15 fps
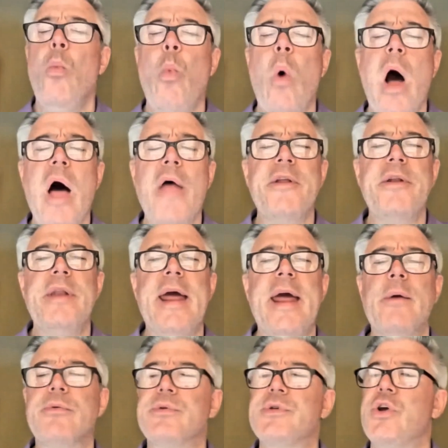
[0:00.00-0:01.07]
What other
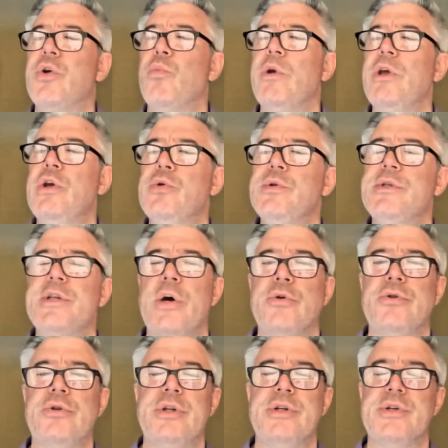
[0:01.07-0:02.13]
nouns can we use,
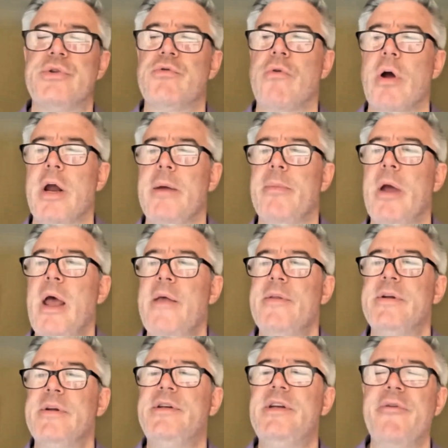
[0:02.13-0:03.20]
though, to describe
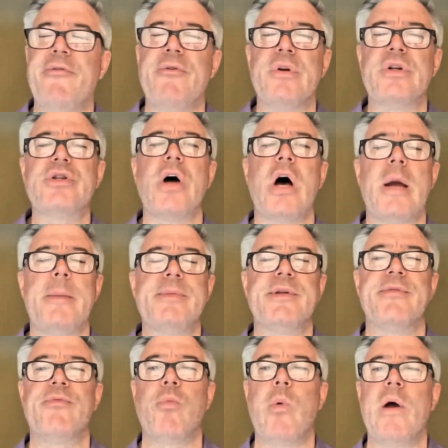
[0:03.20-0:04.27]
the different types
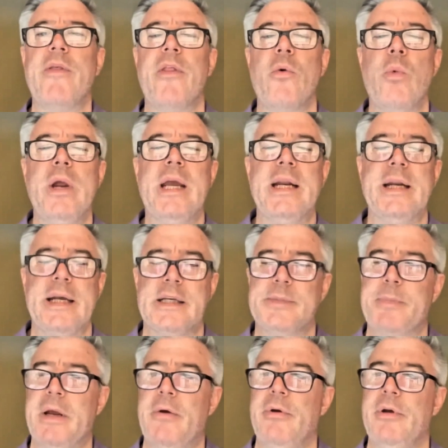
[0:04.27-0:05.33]
of weather that we can
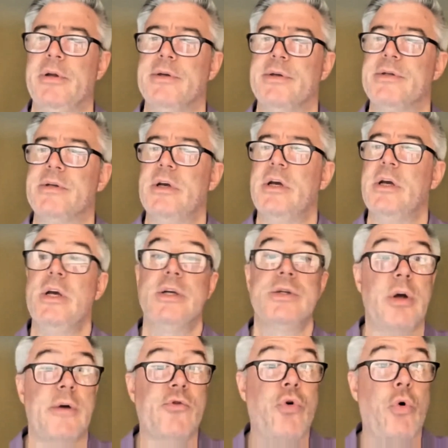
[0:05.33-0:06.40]
experience?
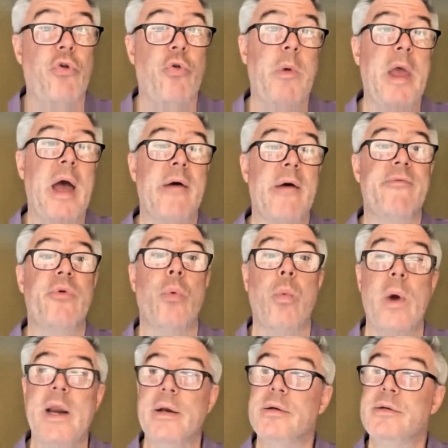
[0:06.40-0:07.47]
So, of course, we have the
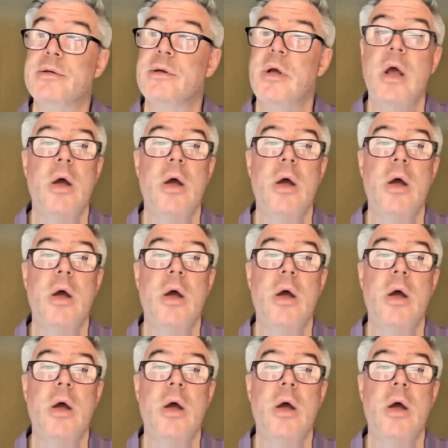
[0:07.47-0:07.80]
wind.